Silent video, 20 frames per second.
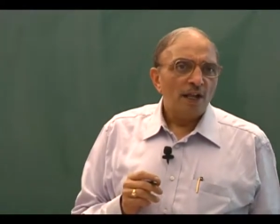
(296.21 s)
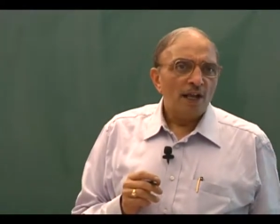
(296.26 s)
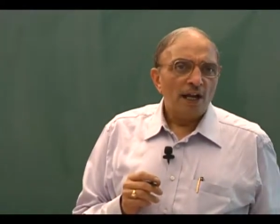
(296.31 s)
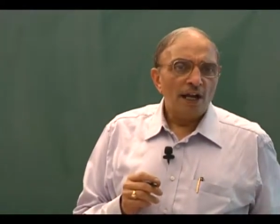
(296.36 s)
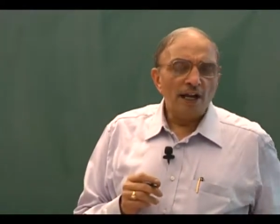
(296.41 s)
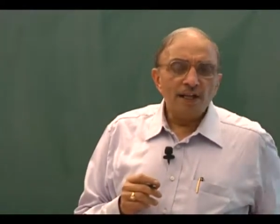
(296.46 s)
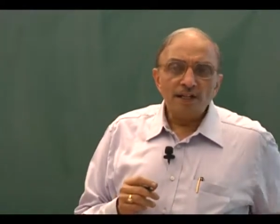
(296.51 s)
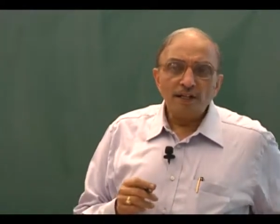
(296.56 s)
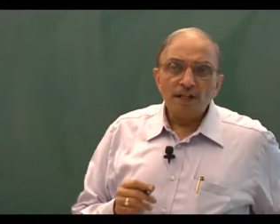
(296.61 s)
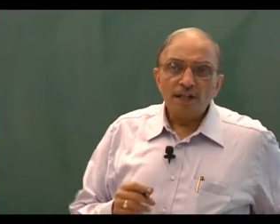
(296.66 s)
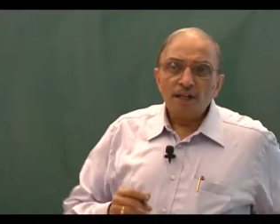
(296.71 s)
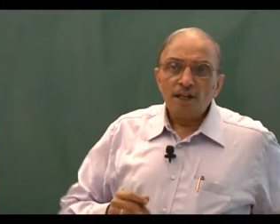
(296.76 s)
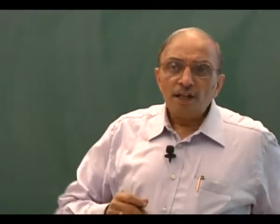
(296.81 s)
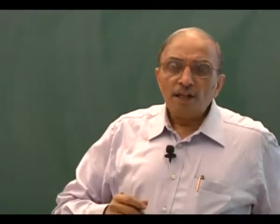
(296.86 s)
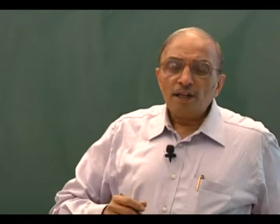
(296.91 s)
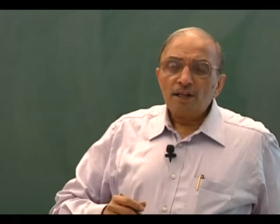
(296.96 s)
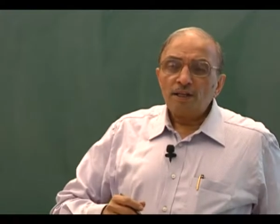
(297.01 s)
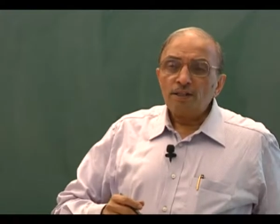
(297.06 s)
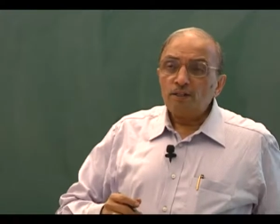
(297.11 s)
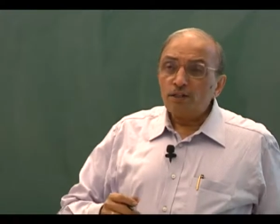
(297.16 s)
And
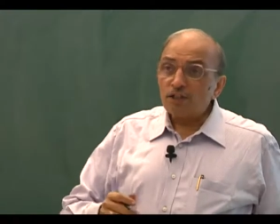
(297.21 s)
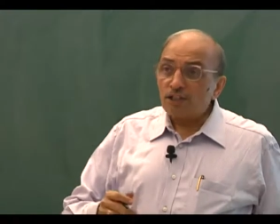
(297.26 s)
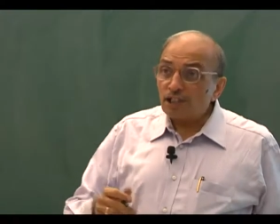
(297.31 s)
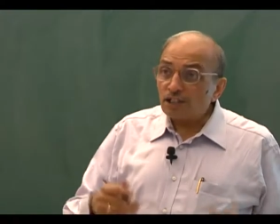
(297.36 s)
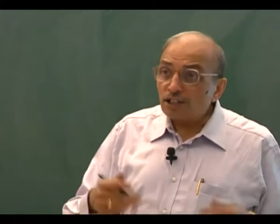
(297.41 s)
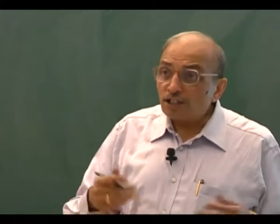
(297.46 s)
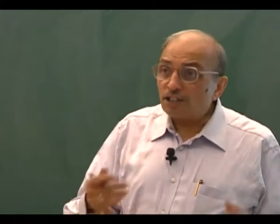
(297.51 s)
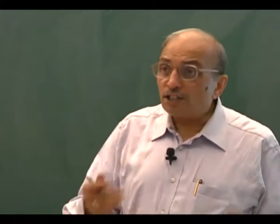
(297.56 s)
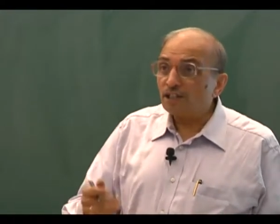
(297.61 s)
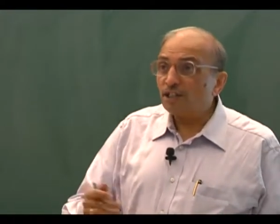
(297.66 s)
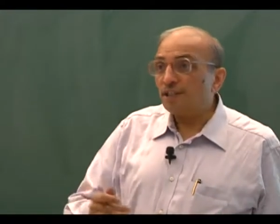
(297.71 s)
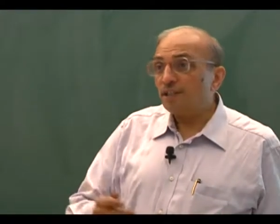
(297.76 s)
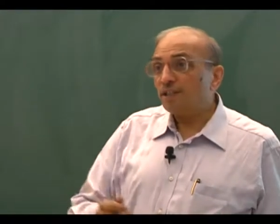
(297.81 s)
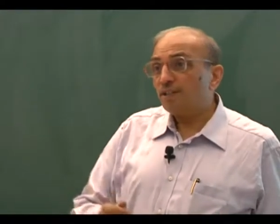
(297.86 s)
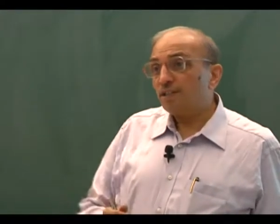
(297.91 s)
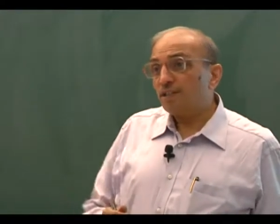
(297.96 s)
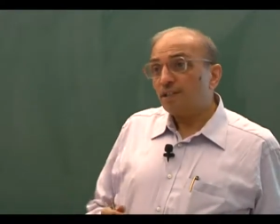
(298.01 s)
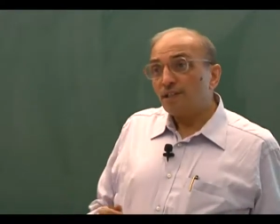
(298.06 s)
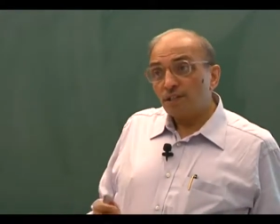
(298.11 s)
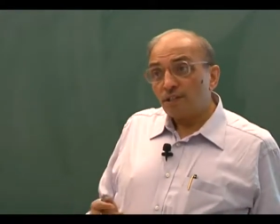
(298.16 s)
your
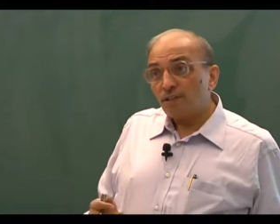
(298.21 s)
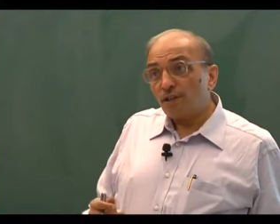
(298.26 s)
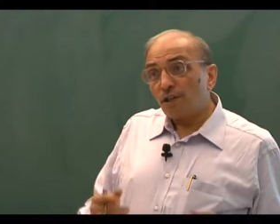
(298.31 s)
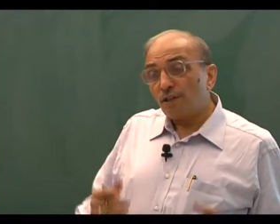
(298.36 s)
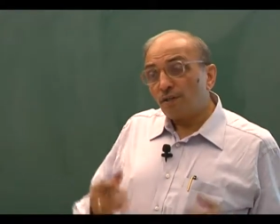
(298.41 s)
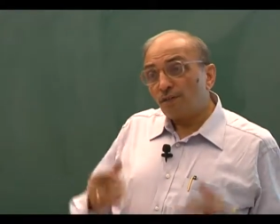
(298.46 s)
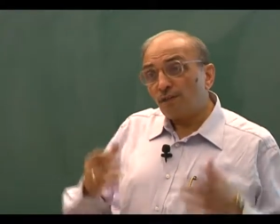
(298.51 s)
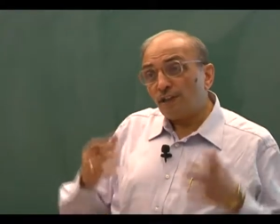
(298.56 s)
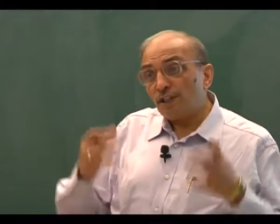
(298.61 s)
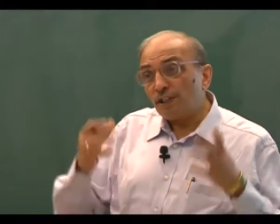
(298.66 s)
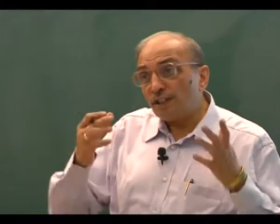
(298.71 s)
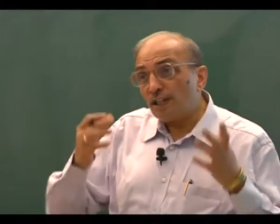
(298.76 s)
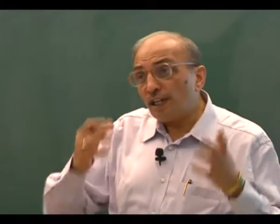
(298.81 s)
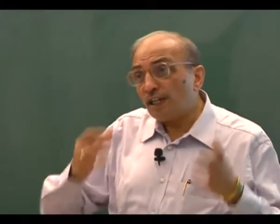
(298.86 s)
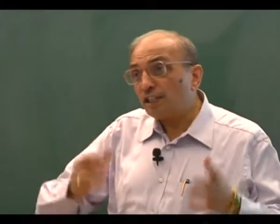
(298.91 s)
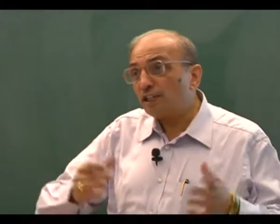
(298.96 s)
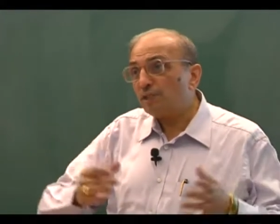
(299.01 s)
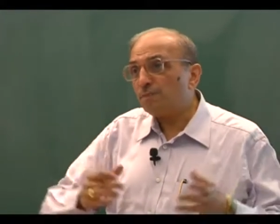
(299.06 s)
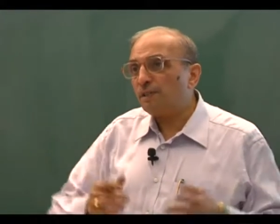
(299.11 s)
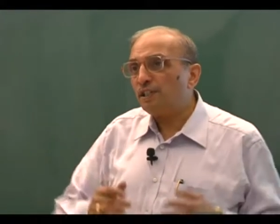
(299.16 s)
gestures, your facial
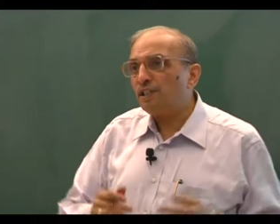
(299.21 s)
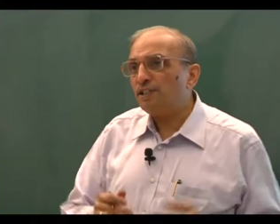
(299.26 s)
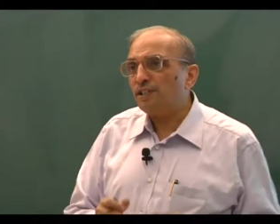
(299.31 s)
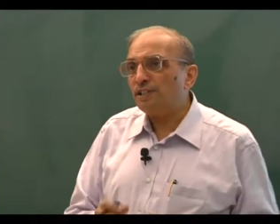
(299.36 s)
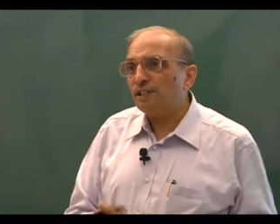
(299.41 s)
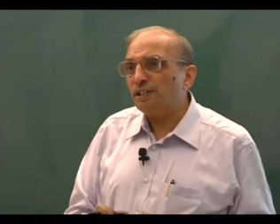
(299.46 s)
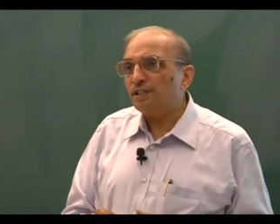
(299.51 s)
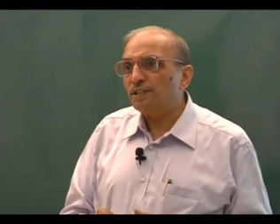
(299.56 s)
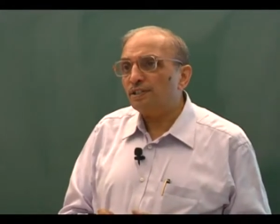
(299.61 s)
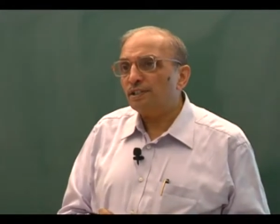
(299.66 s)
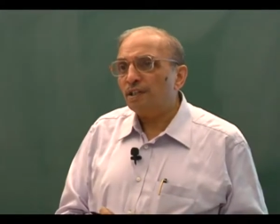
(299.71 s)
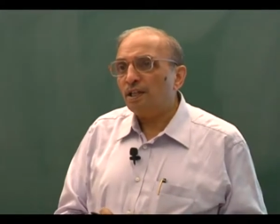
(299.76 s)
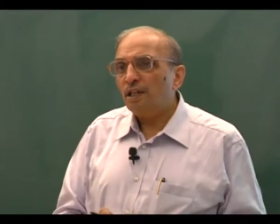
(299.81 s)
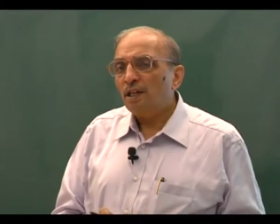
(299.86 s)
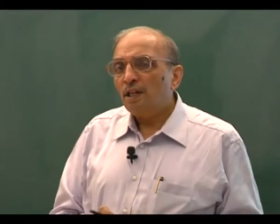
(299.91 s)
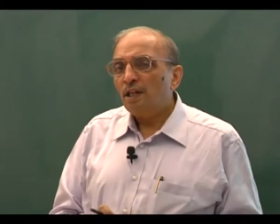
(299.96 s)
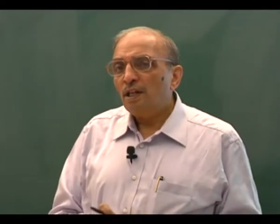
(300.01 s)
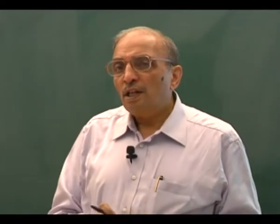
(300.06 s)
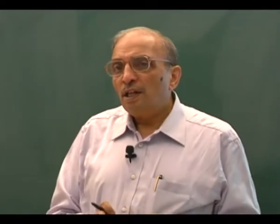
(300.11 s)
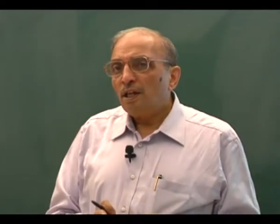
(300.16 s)
expressions,
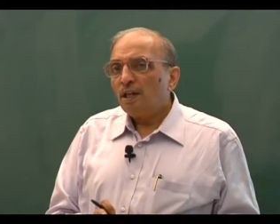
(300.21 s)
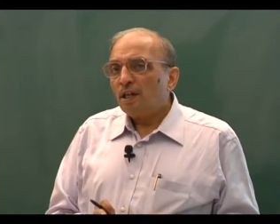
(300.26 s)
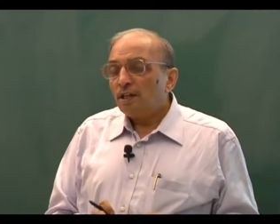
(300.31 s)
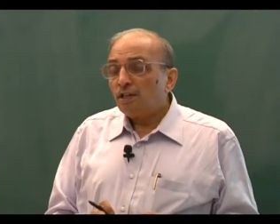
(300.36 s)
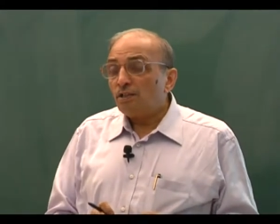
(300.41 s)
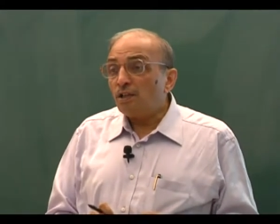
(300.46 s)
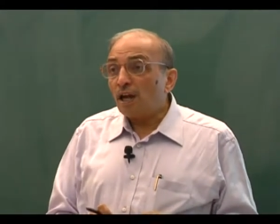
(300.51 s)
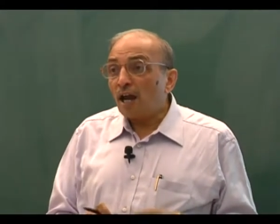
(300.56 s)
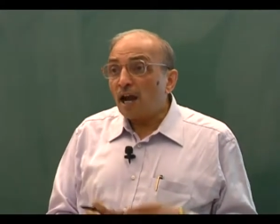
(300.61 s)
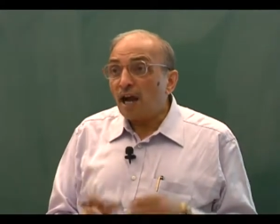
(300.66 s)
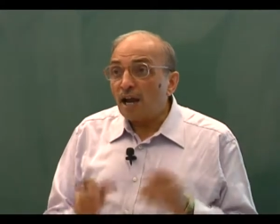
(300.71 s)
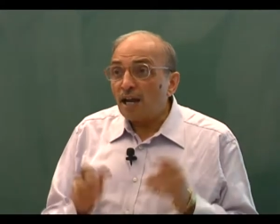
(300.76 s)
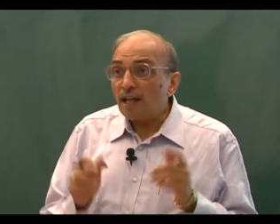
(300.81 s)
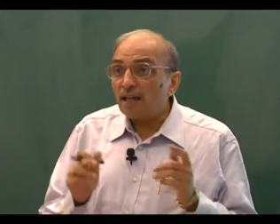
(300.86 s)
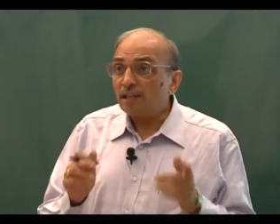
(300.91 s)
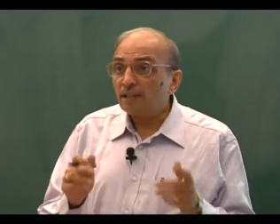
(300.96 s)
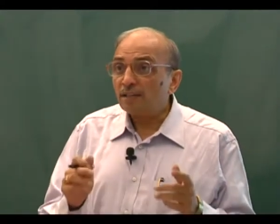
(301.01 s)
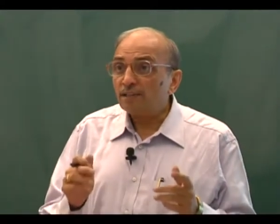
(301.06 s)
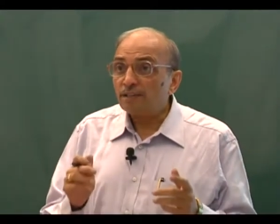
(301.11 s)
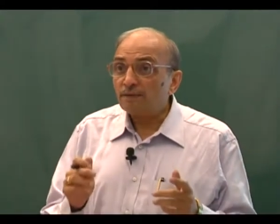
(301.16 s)
your
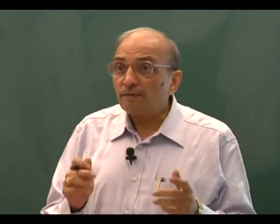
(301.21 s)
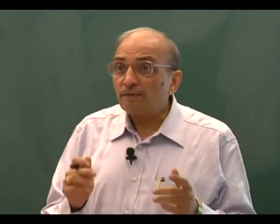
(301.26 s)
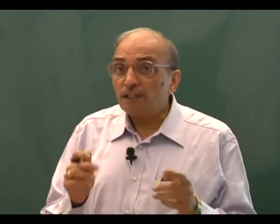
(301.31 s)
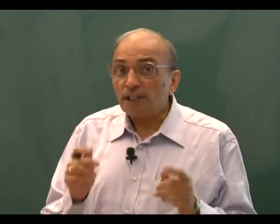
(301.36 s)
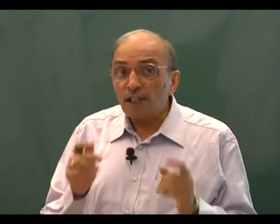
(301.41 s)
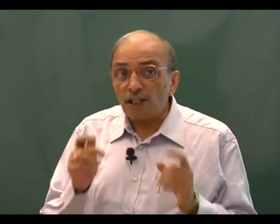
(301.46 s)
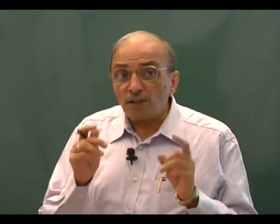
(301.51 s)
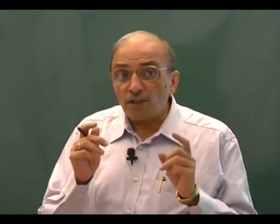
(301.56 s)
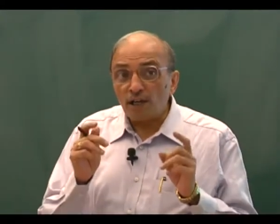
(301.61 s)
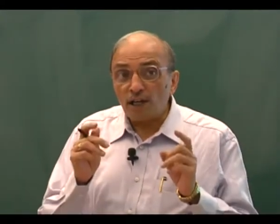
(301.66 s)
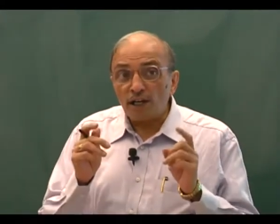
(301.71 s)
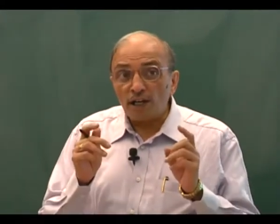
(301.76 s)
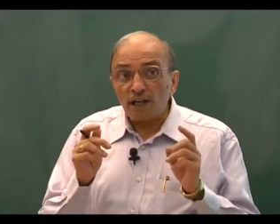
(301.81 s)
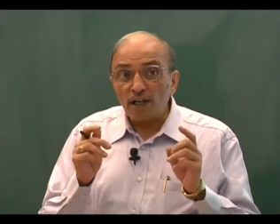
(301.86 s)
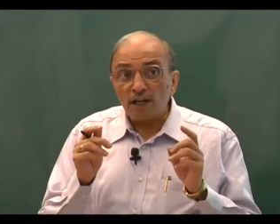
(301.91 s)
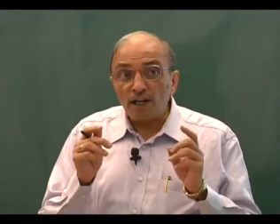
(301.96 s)
eyes, whether you are